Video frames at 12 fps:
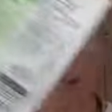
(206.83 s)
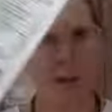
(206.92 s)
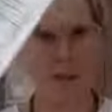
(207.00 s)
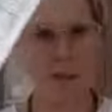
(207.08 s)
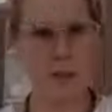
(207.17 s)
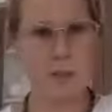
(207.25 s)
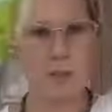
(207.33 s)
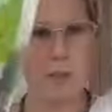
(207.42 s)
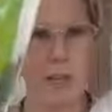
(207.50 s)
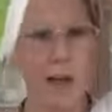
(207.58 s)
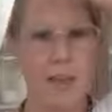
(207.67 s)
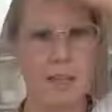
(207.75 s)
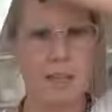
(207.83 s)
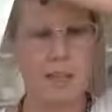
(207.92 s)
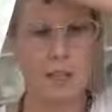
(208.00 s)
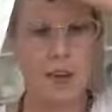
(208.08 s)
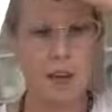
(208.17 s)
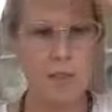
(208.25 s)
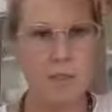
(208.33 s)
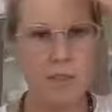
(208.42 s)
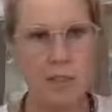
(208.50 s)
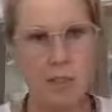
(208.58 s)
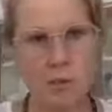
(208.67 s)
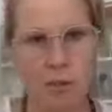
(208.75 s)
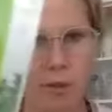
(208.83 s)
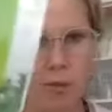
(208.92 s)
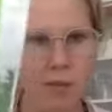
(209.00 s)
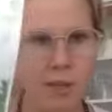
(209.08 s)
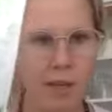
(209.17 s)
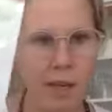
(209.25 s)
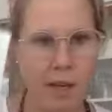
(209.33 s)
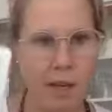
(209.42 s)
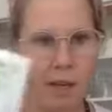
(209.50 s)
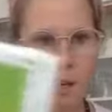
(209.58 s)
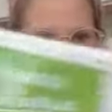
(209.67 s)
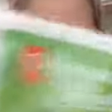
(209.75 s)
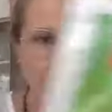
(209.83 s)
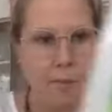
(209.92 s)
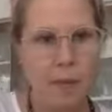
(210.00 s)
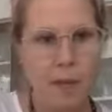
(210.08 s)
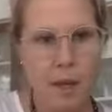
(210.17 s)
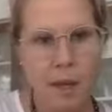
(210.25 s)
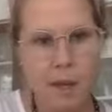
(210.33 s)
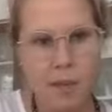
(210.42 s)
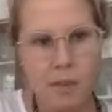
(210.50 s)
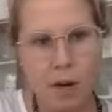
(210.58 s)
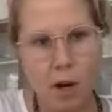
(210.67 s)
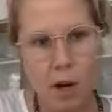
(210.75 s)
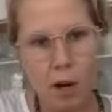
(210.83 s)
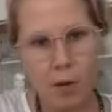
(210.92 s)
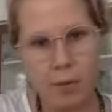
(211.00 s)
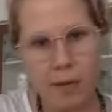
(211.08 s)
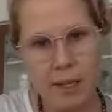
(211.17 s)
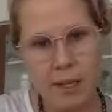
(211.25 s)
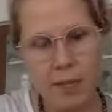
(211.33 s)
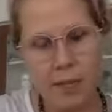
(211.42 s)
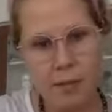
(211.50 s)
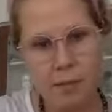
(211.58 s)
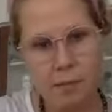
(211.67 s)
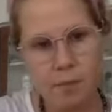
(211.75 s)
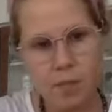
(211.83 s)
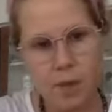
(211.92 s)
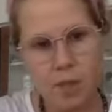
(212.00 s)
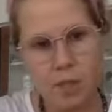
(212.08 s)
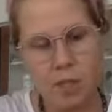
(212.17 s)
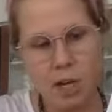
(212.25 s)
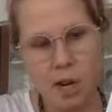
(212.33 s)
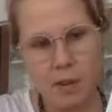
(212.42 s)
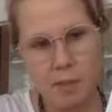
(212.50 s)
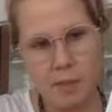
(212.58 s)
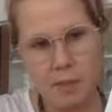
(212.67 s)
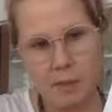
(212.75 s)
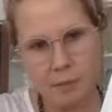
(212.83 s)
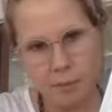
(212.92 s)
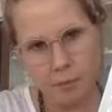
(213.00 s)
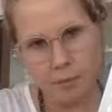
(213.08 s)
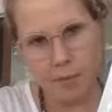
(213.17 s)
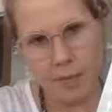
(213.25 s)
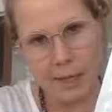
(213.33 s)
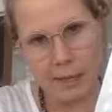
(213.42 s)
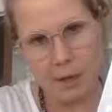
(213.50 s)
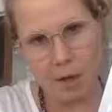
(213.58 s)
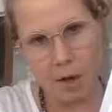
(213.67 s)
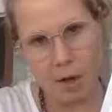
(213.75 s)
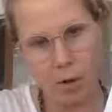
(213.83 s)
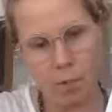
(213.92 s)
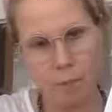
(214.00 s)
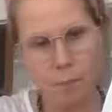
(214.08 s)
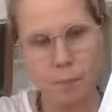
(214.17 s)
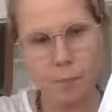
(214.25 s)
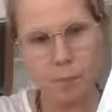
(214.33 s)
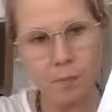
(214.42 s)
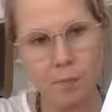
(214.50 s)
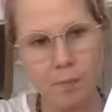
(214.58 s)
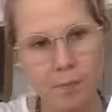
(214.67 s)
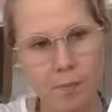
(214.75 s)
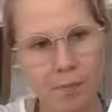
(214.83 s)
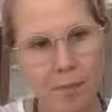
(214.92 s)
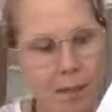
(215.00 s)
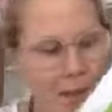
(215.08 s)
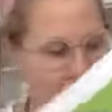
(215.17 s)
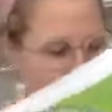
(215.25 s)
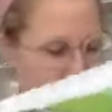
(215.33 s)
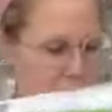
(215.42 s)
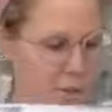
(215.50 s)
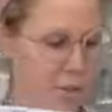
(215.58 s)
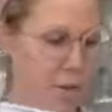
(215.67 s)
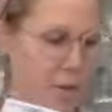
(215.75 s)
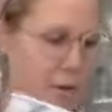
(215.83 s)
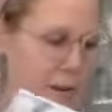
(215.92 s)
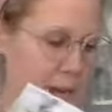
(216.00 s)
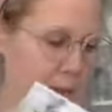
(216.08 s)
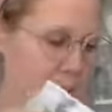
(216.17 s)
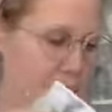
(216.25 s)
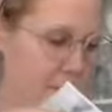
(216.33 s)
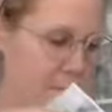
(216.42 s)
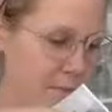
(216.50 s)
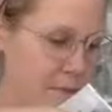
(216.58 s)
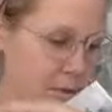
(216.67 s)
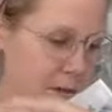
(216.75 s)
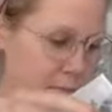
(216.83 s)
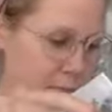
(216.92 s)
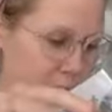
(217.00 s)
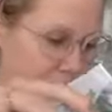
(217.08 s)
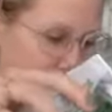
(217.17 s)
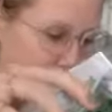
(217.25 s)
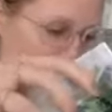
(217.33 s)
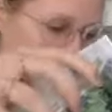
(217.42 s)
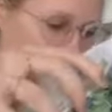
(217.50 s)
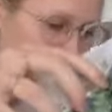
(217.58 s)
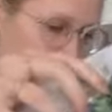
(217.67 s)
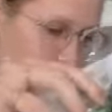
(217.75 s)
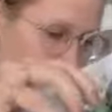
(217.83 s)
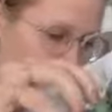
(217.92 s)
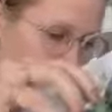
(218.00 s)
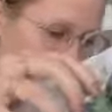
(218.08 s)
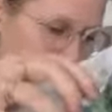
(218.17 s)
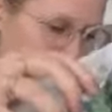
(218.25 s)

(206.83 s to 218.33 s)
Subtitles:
obviously. I love, this is frozen kale. It's already chopped, ready to go. So you know what? I'm going to put the